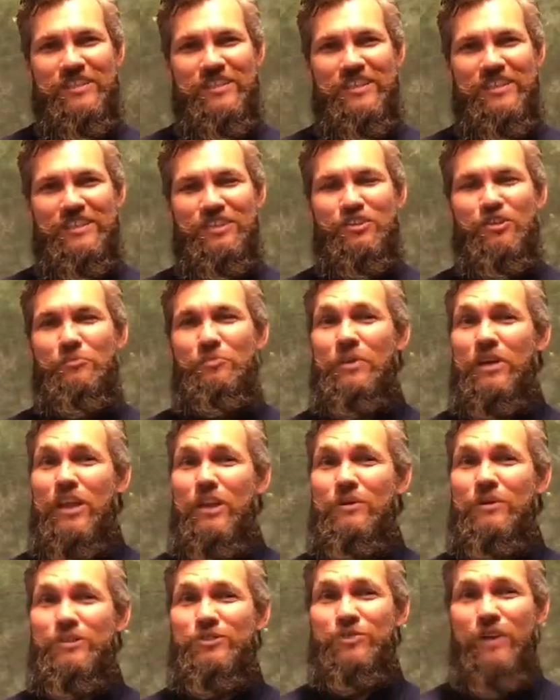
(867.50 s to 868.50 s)
You know, Billy
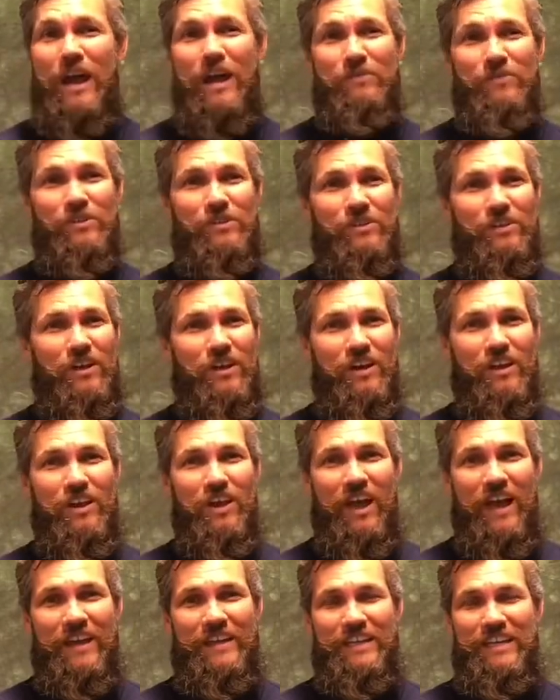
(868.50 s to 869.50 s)
would travel a
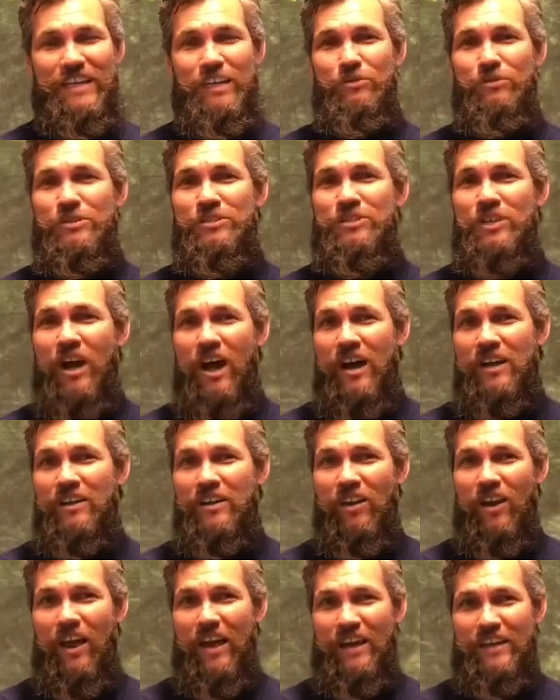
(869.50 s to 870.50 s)
lot and he was gone a
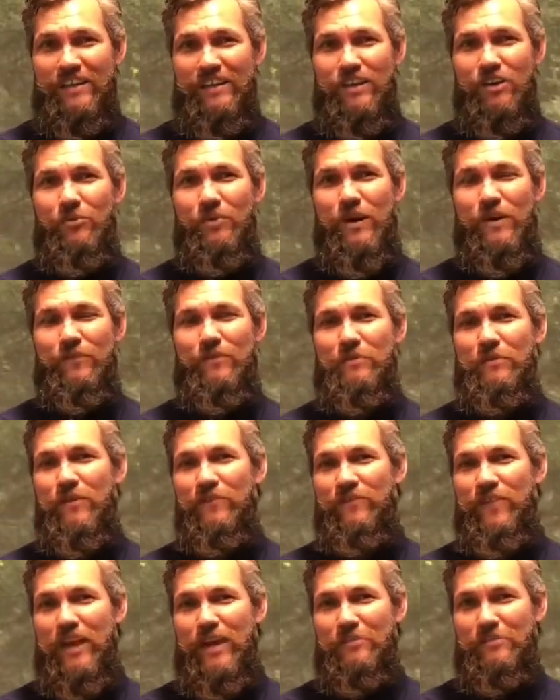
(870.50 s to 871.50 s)
lot away from the
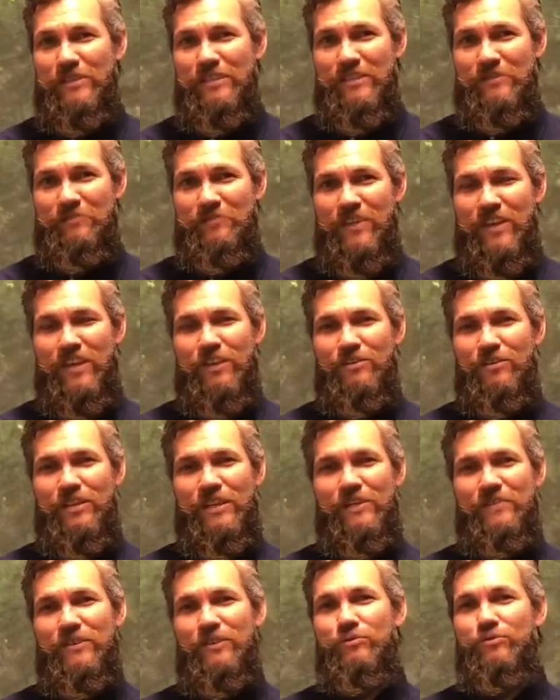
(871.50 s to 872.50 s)
family,
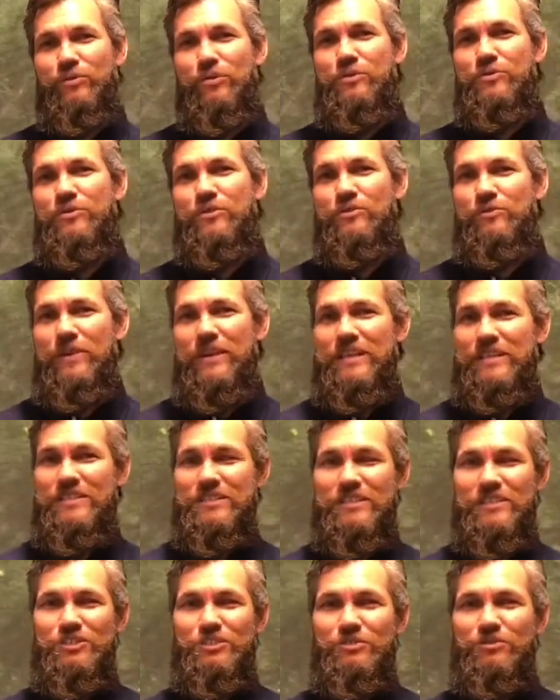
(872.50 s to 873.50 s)
leaving Ruth to raise
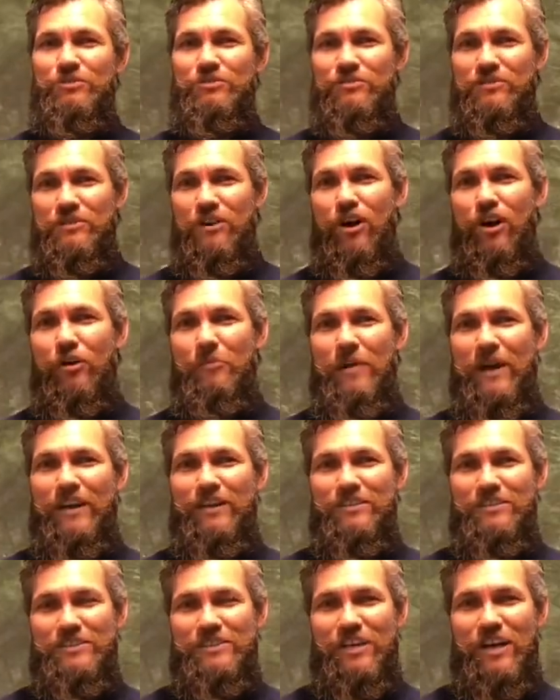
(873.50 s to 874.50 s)
the children all by
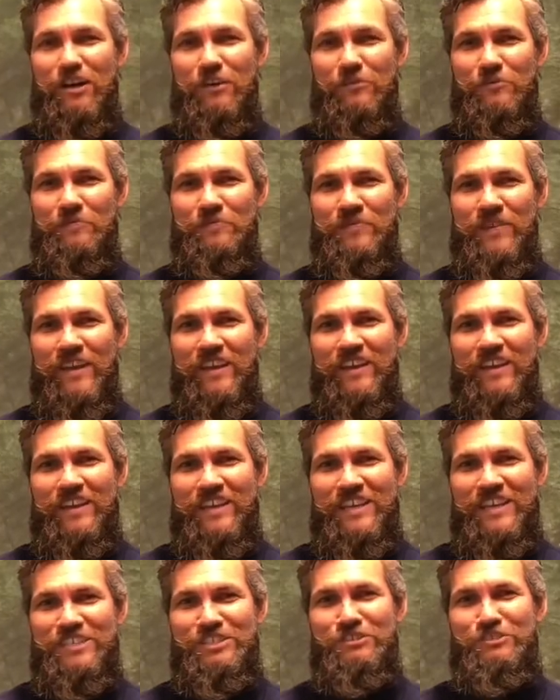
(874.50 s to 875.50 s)
herself.
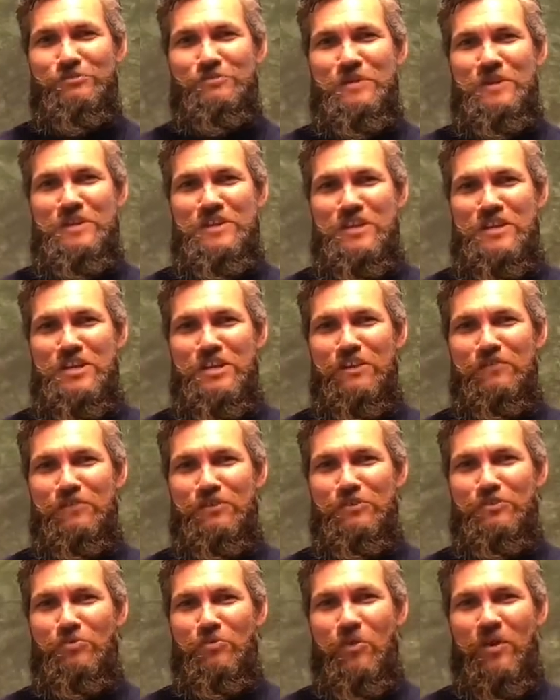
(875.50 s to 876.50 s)
She was being
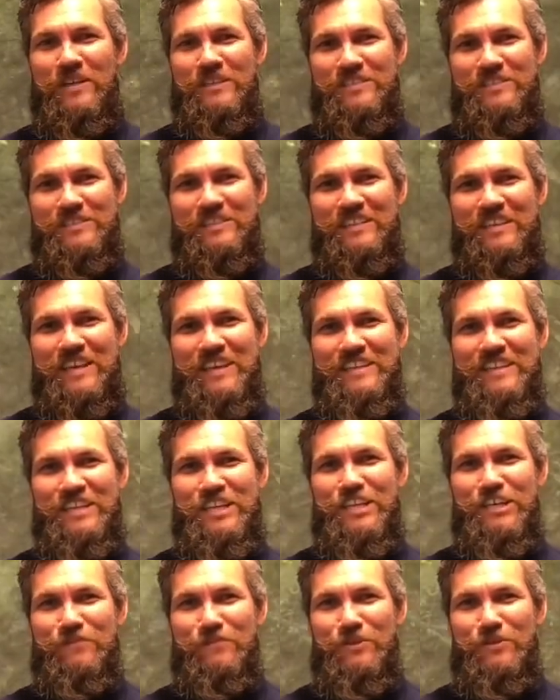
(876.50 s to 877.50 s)
interviewed once and the
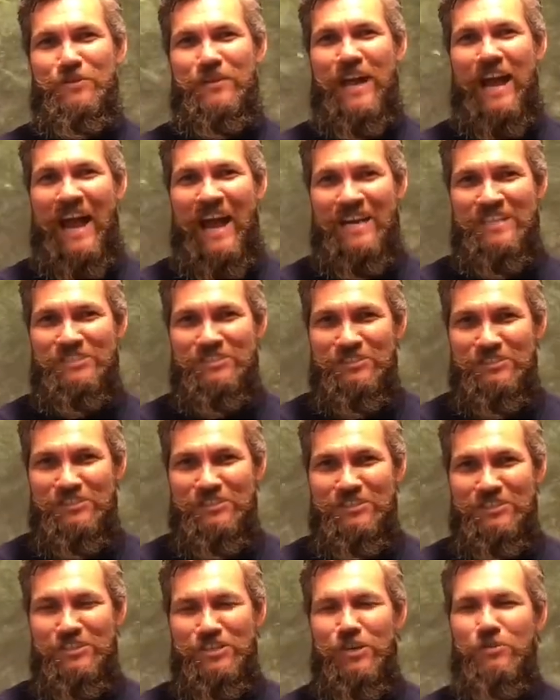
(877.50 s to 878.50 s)
interviewer asked her,
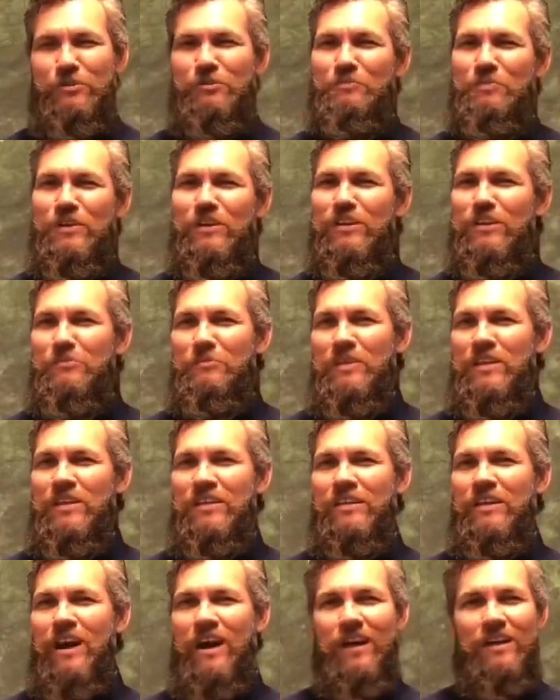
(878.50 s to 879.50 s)
you know, with Billy being
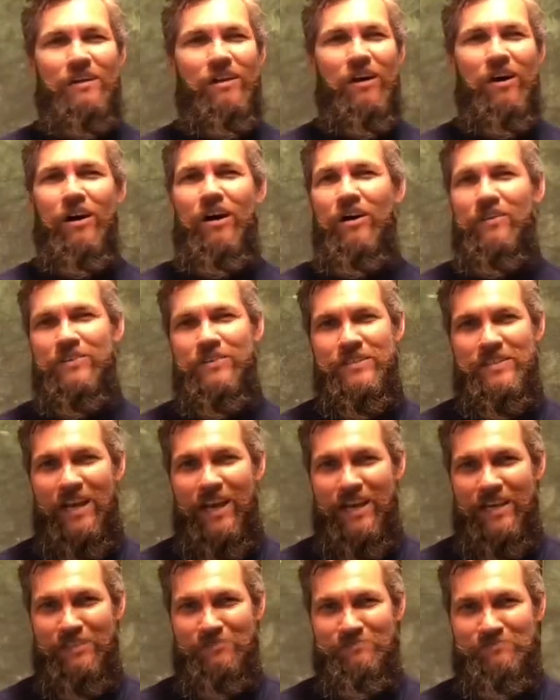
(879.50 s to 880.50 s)
gone all the
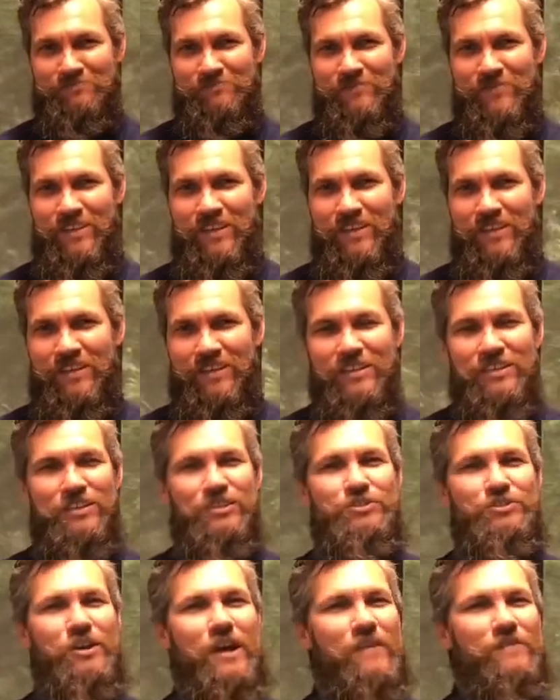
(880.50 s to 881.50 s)
time,
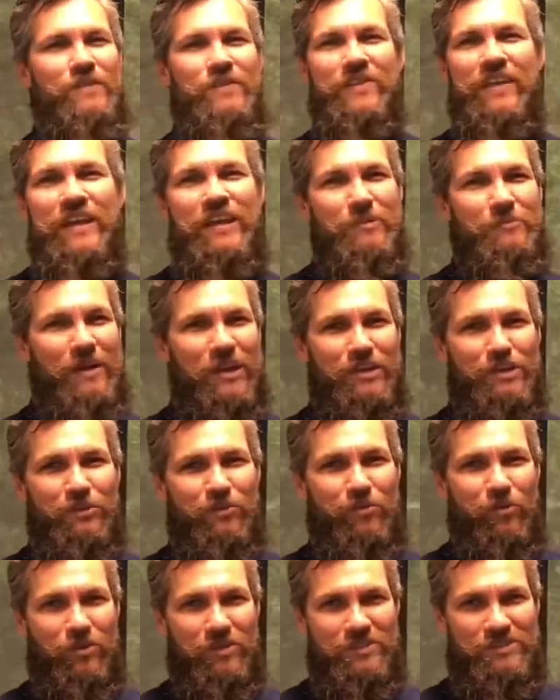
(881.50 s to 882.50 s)
did you ever think about
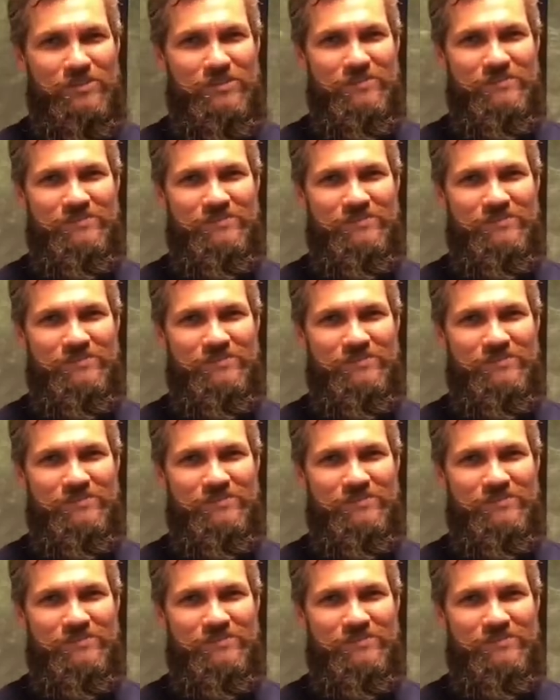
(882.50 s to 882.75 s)
divorce?